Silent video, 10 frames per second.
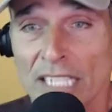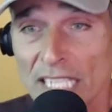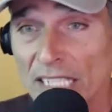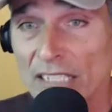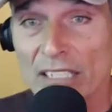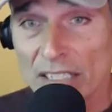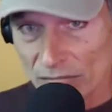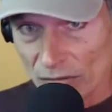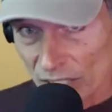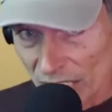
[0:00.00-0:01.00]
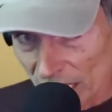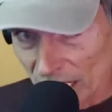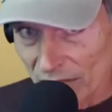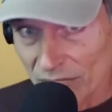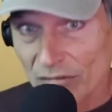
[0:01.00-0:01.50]
in, in,
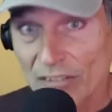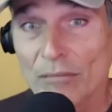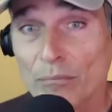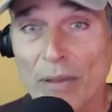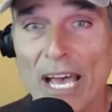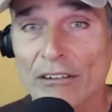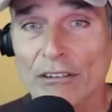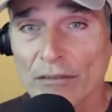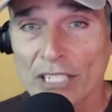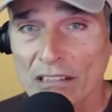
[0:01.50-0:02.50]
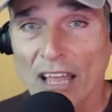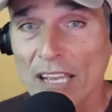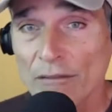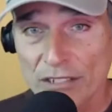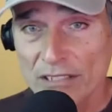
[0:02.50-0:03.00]
in the pattern of his
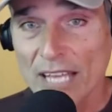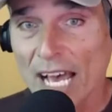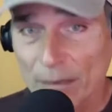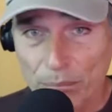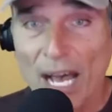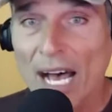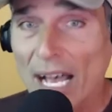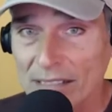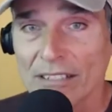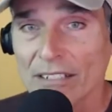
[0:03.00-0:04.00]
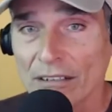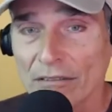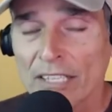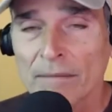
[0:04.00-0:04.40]
life is not positive.